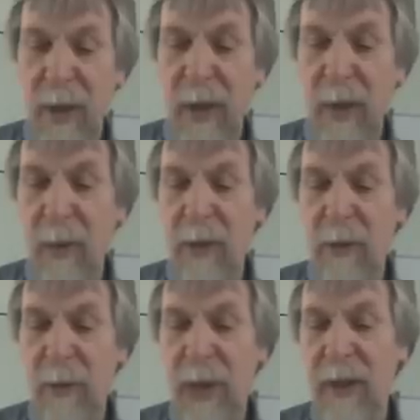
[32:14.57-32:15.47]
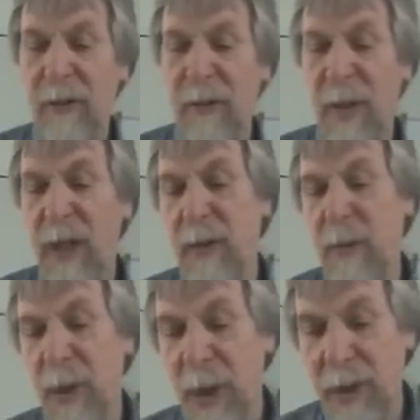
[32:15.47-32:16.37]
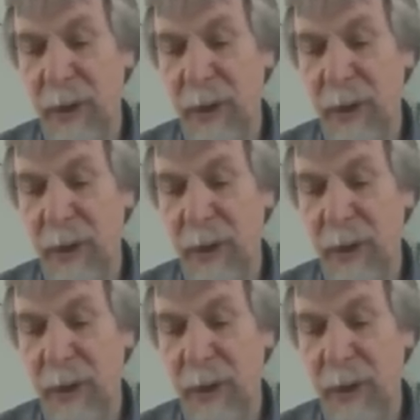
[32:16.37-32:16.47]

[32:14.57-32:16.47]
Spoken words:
which means that, well,